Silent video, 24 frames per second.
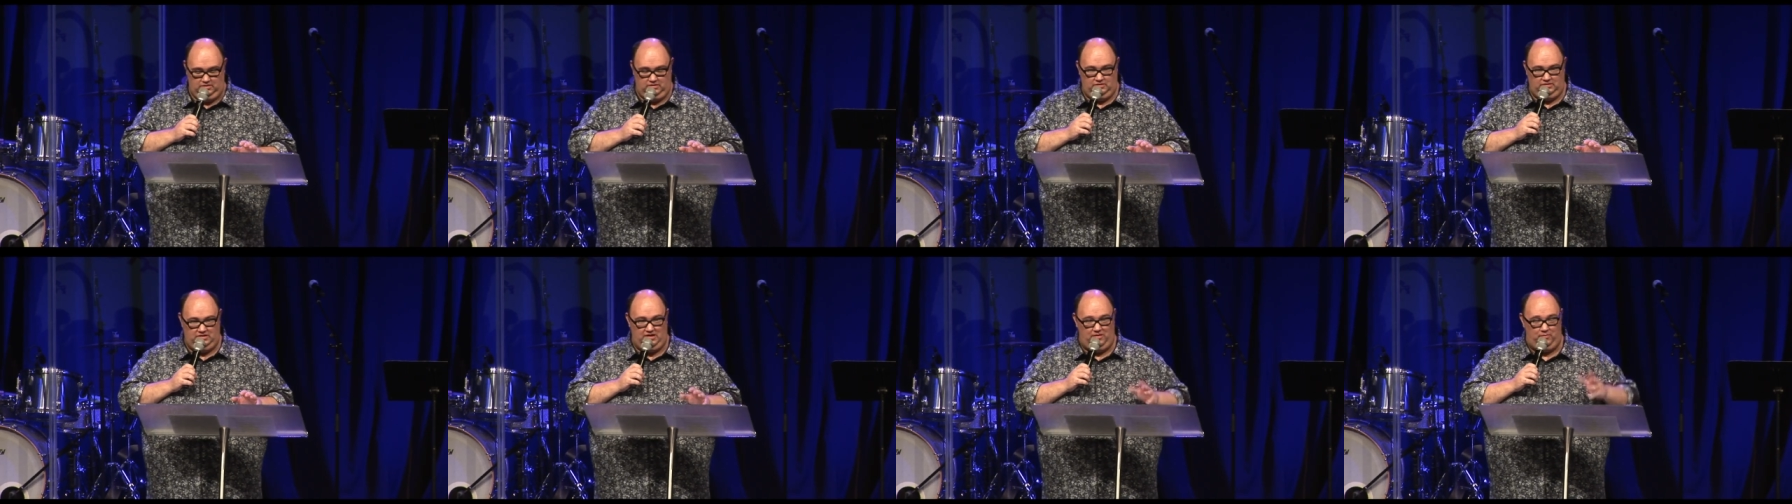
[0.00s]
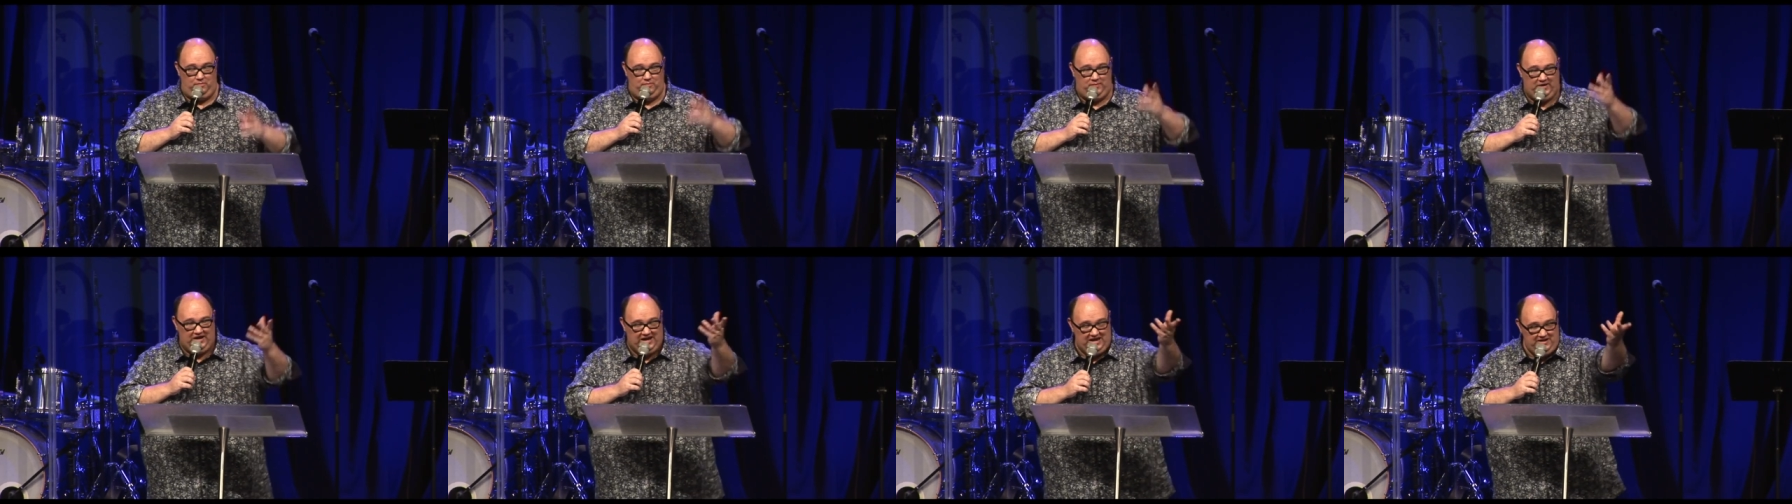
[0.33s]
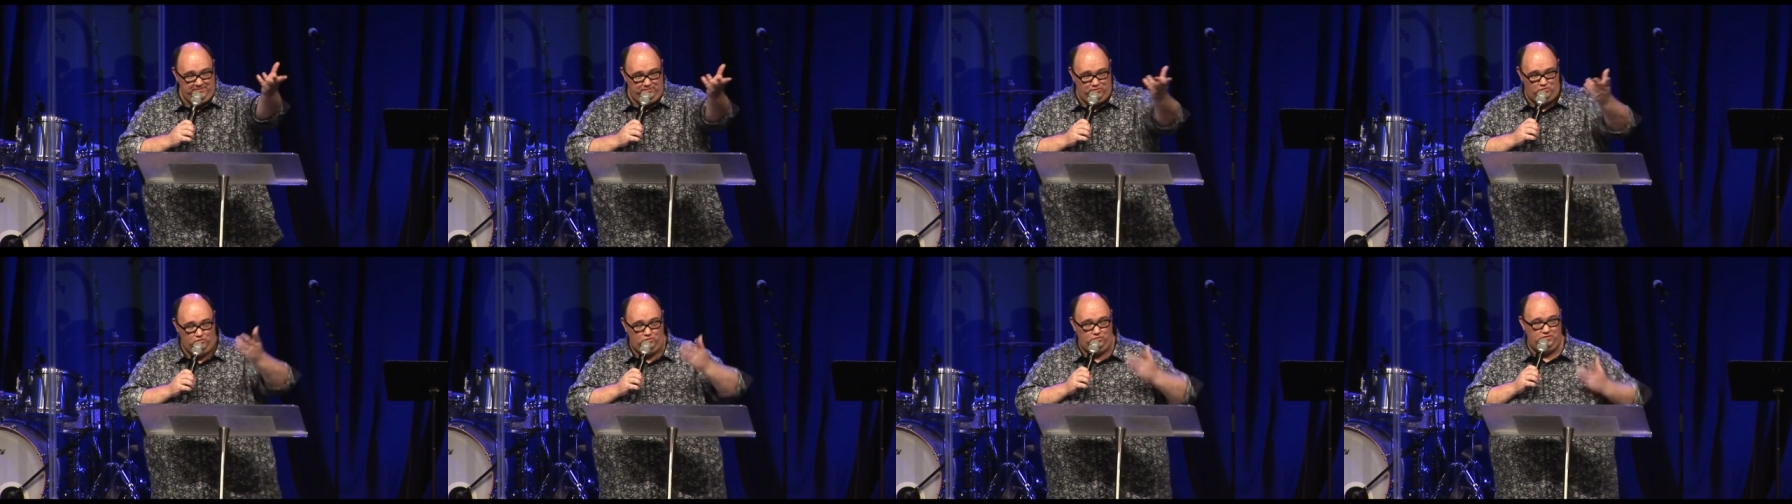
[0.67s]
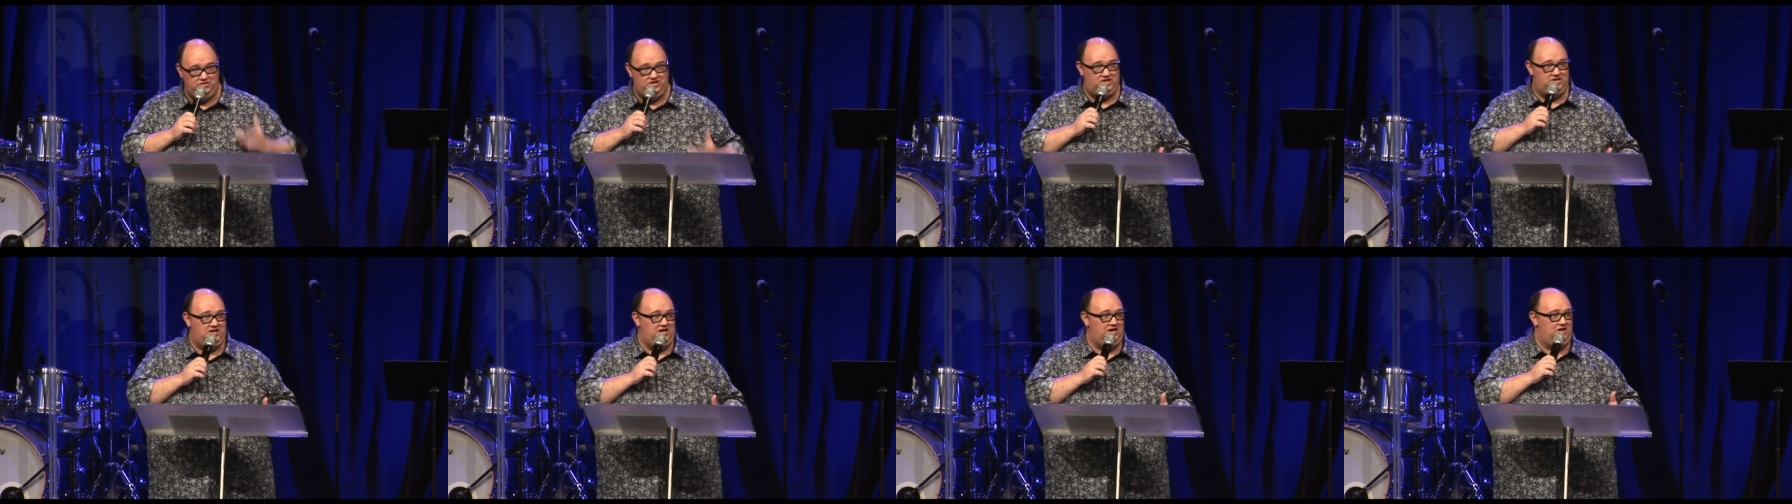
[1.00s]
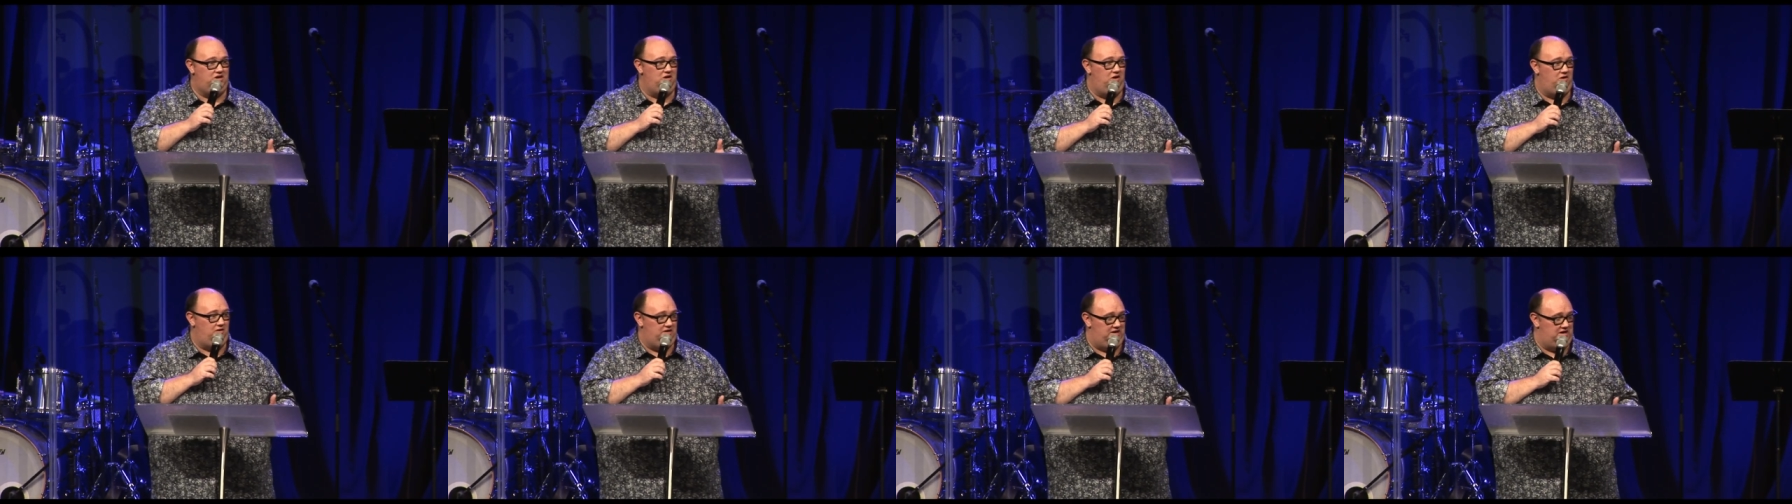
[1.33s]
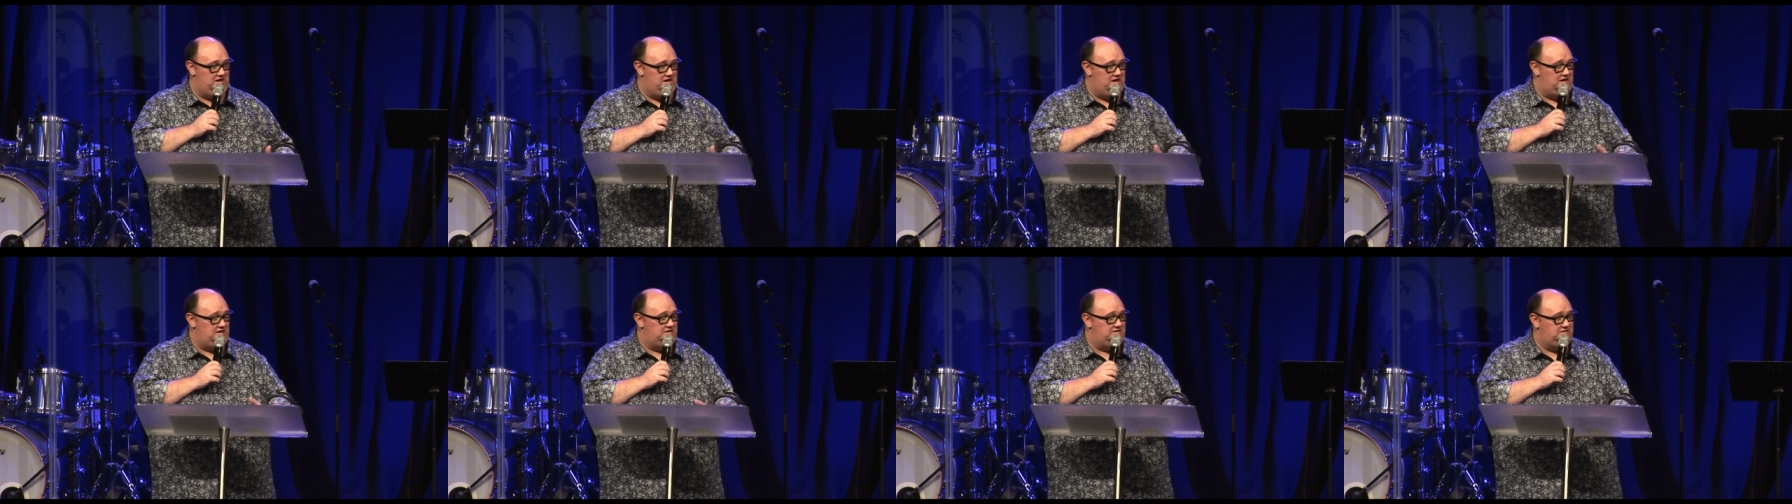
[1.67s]
that people would see God in
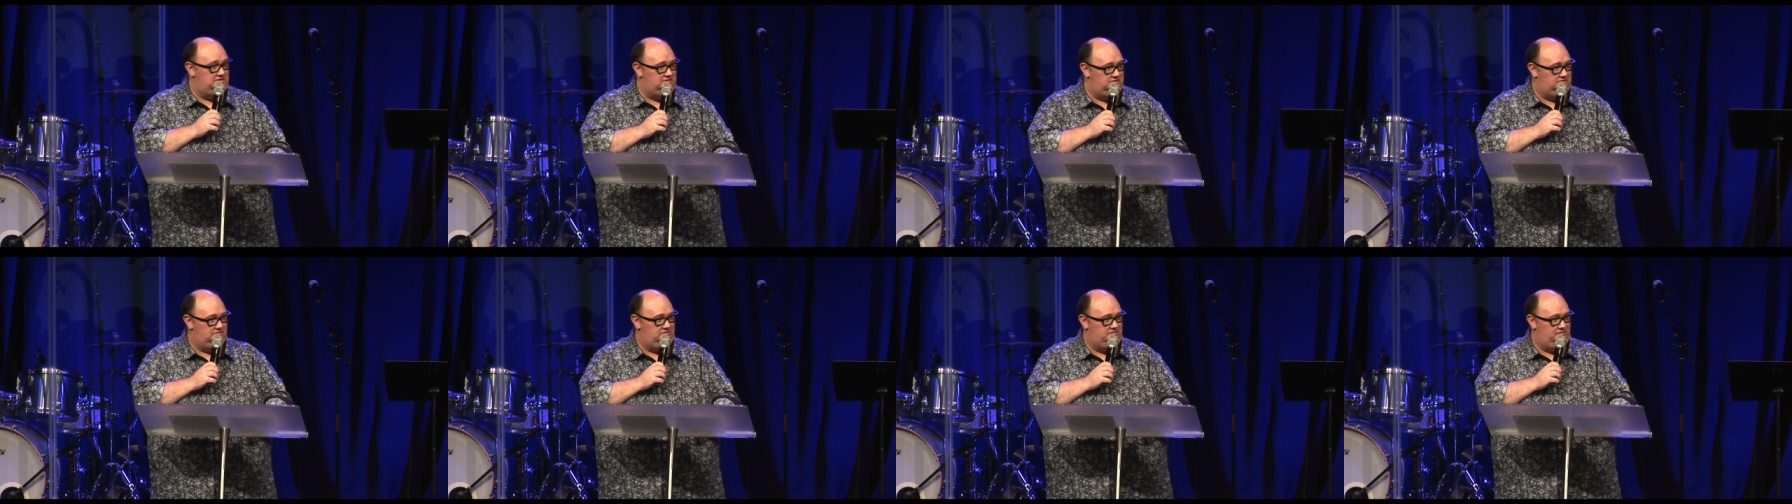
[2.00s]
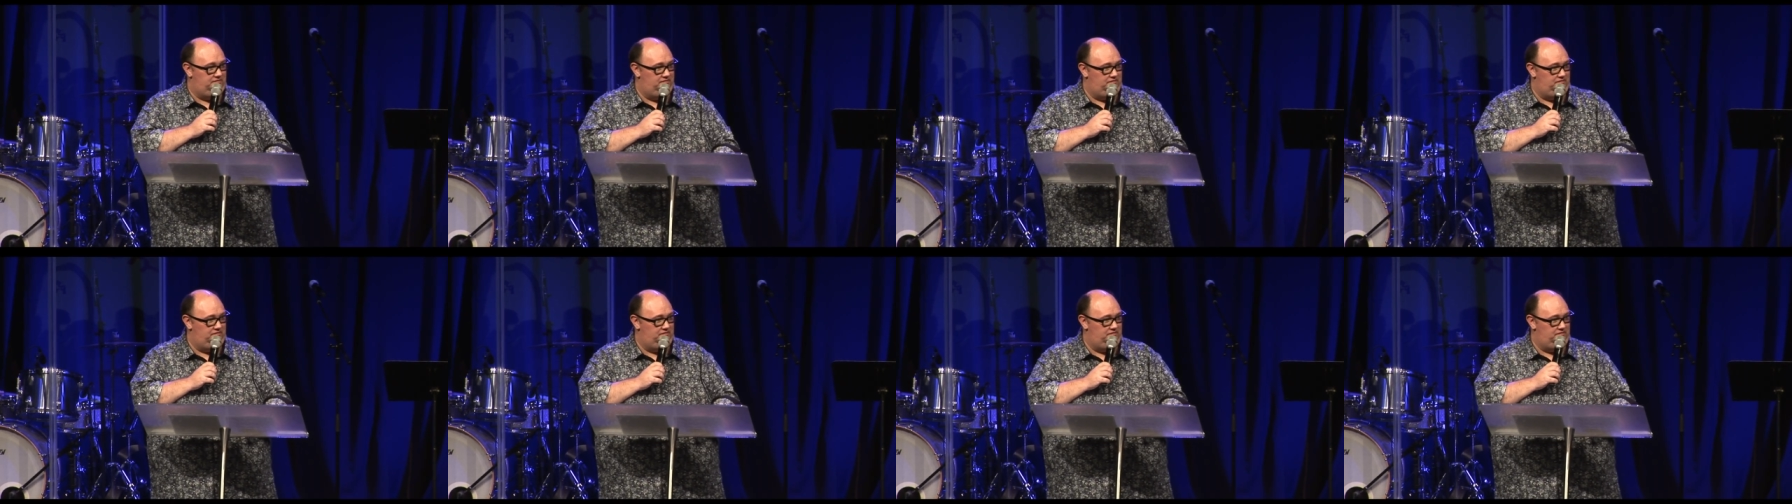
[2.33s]
us.